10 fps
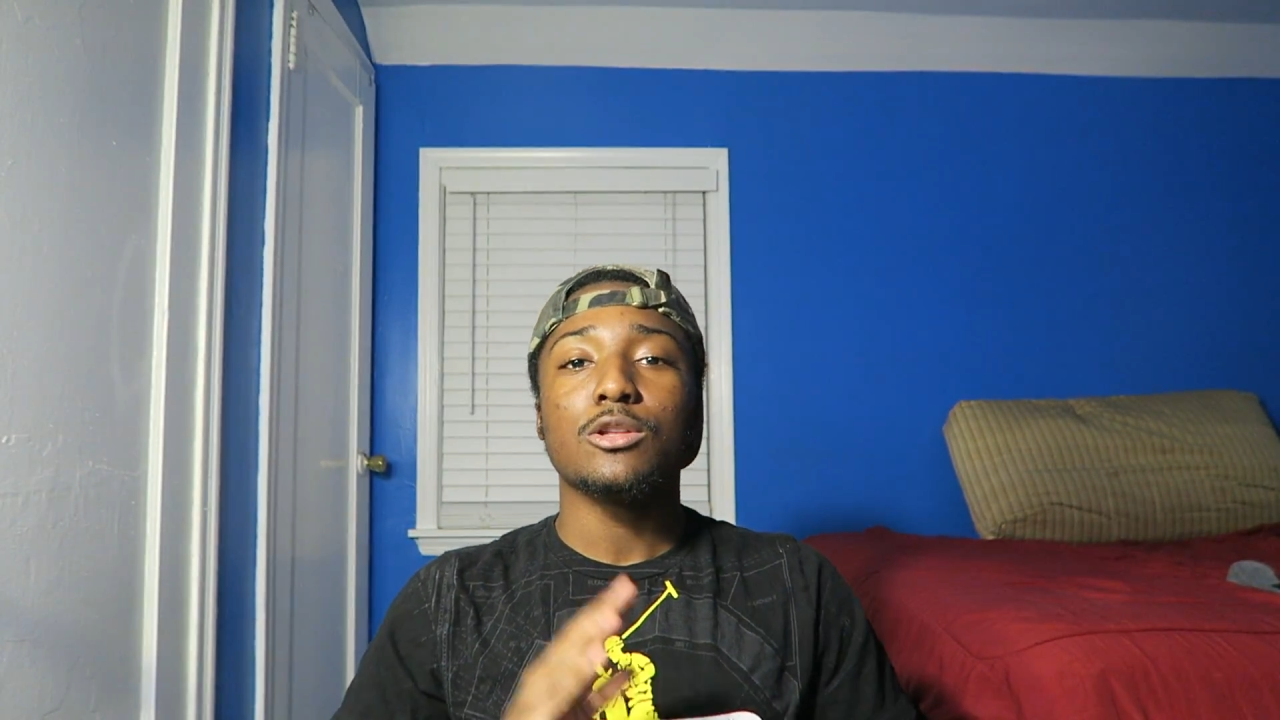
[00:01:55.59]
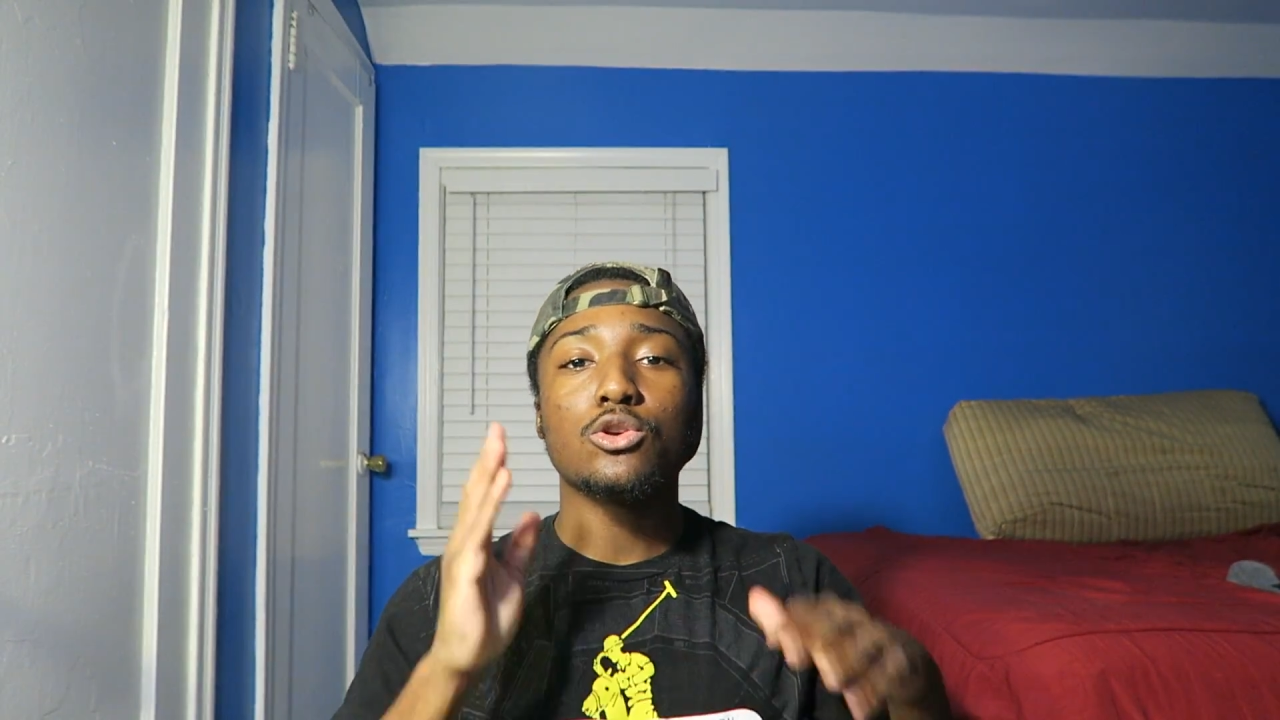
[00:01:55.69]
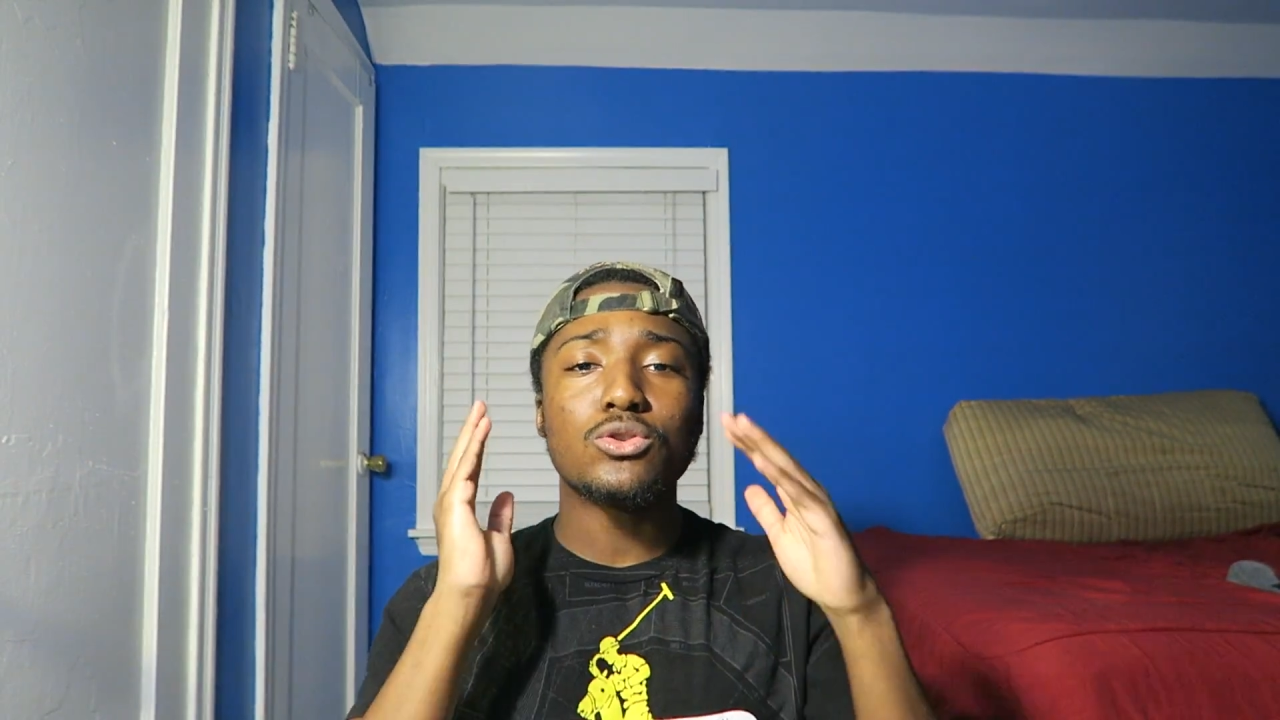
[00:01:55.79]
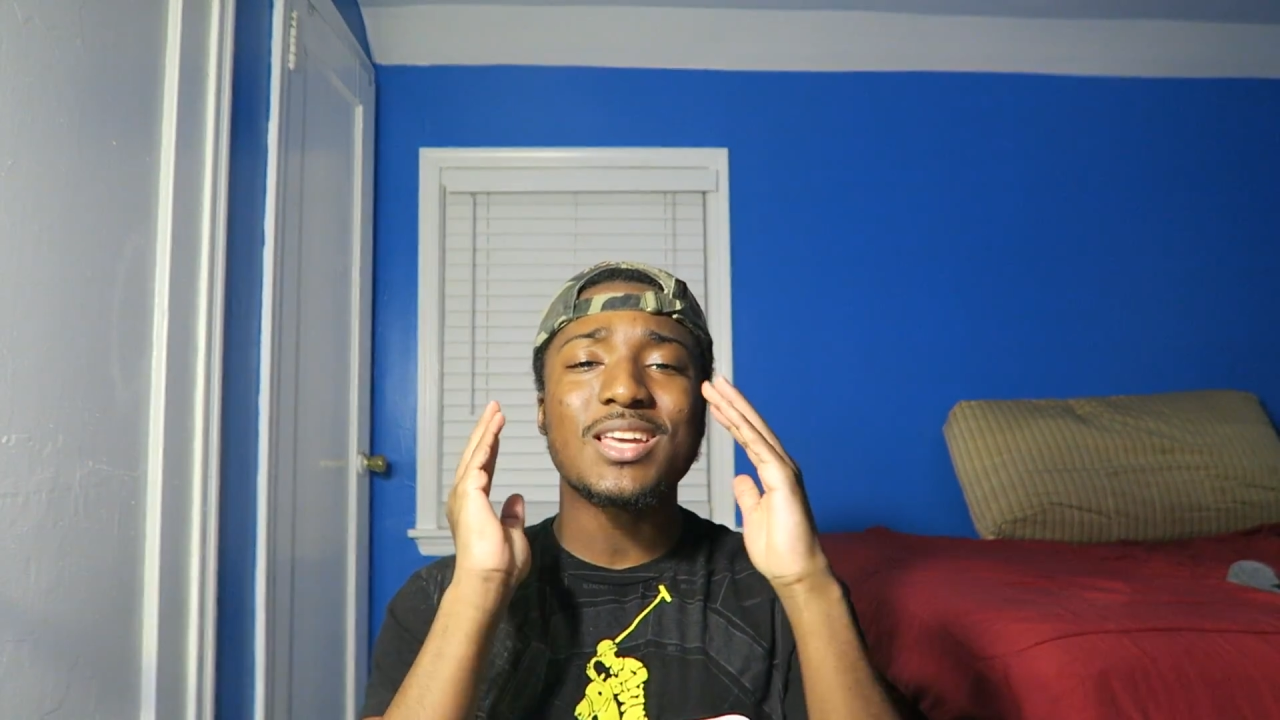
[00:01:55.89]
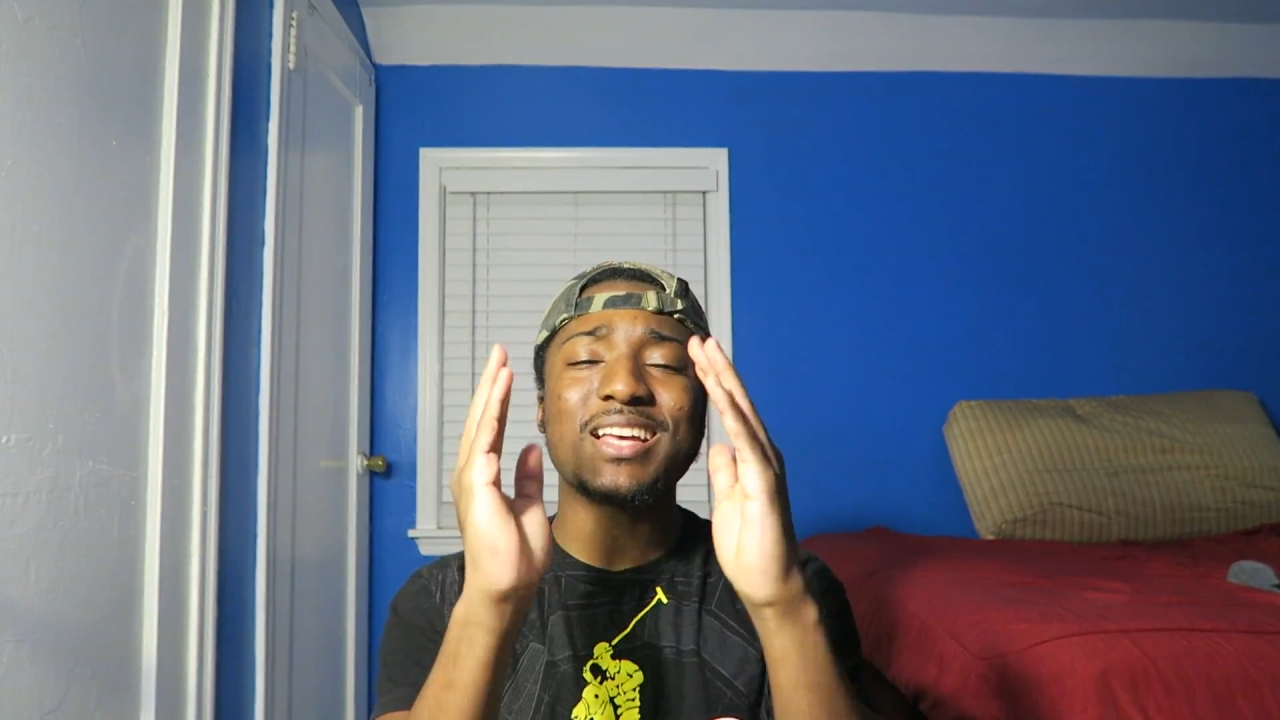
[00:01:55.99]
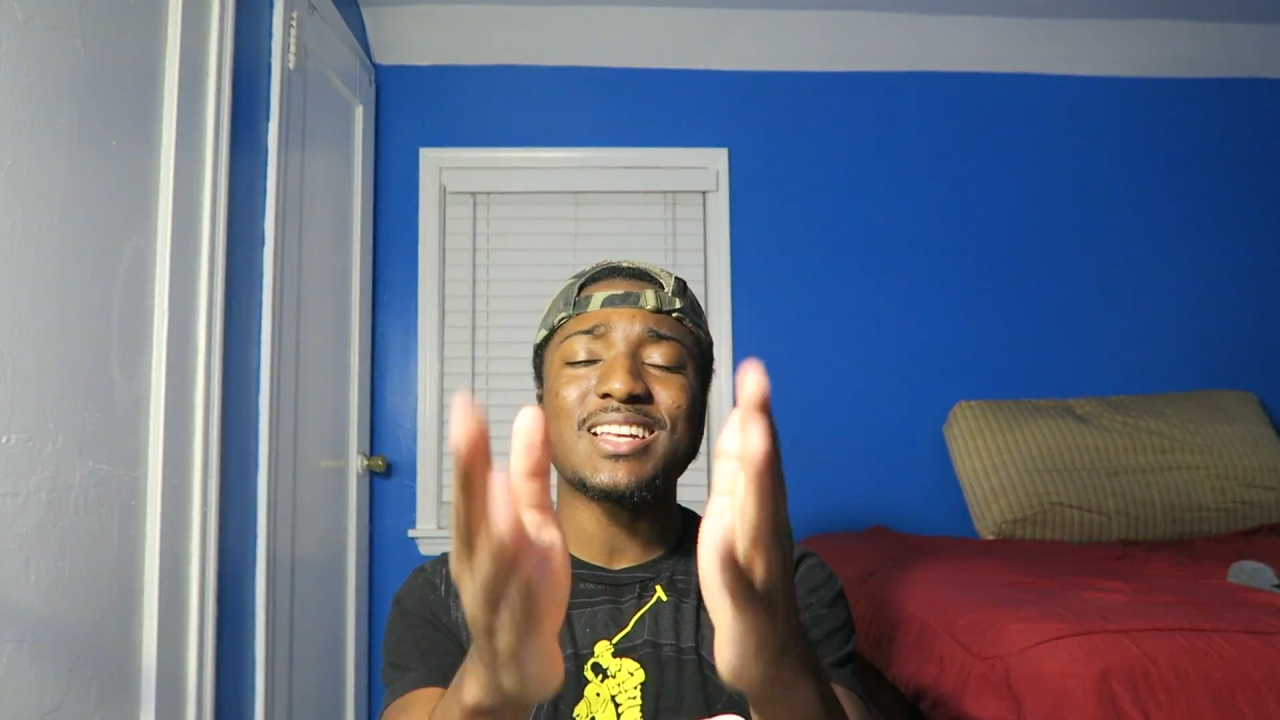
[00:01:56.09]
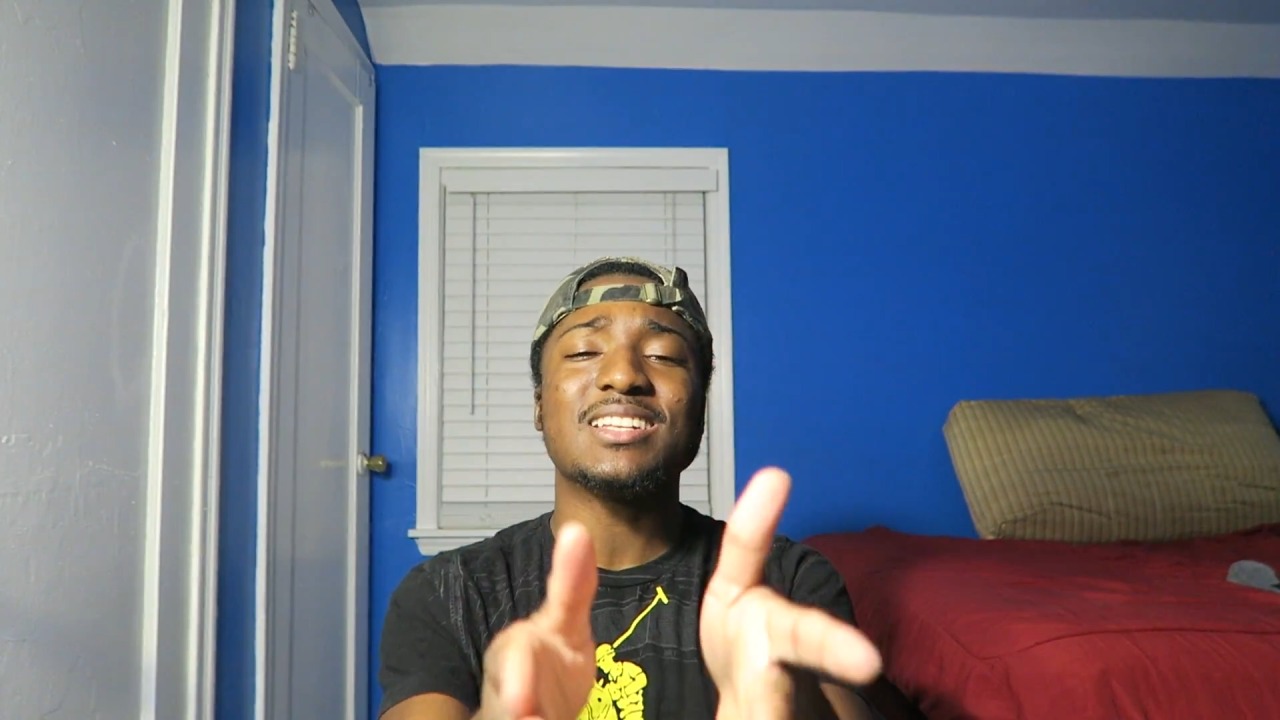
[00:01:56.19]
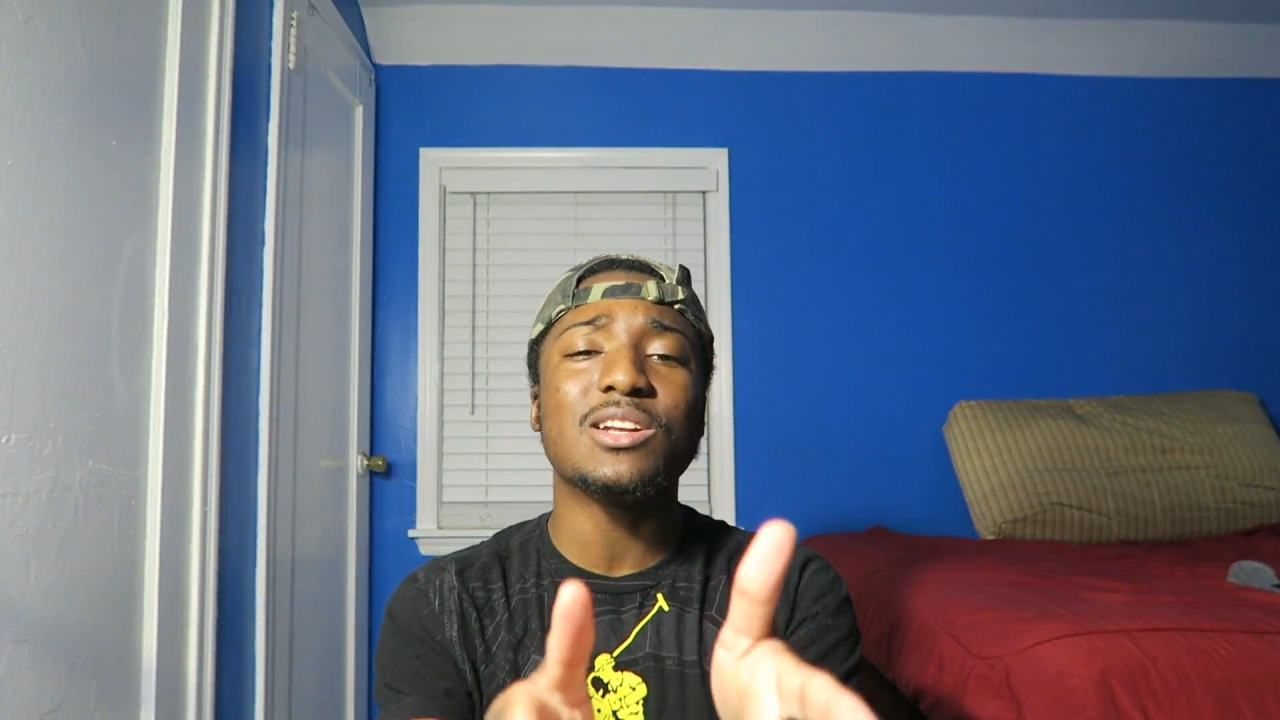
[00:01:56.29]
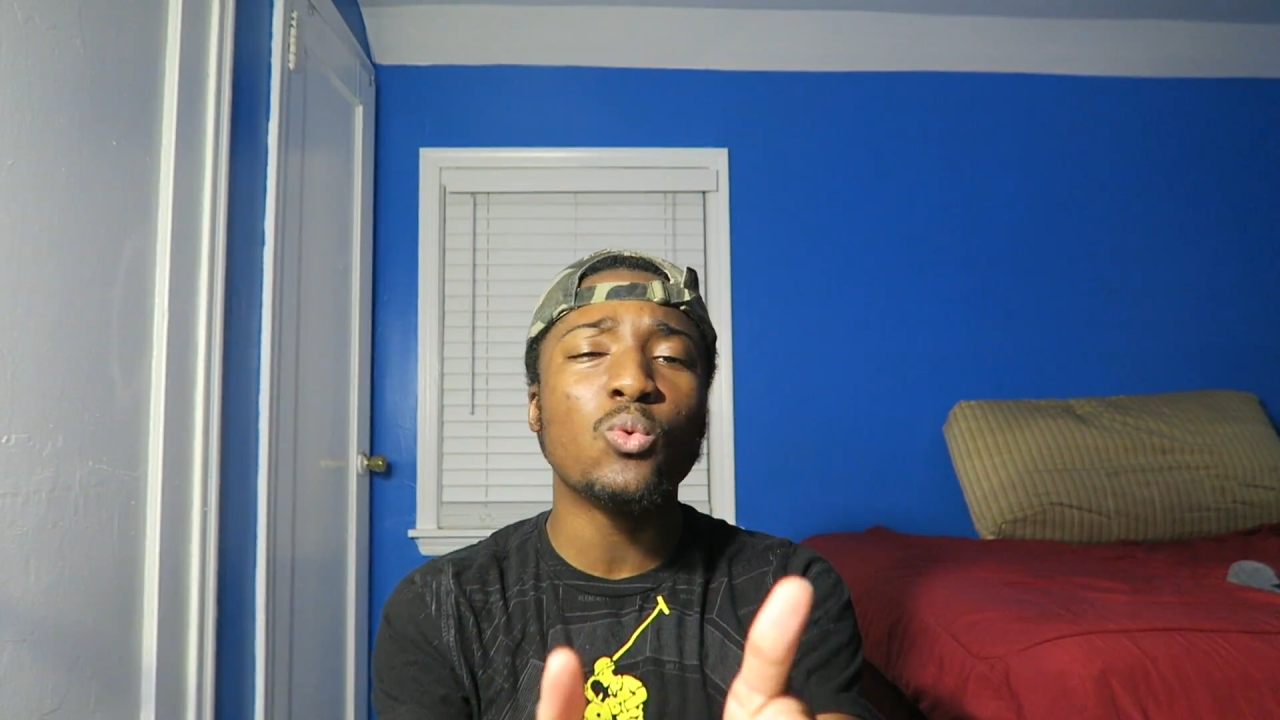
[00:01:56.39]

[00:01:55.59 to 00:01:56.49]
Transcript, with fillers: Those guys that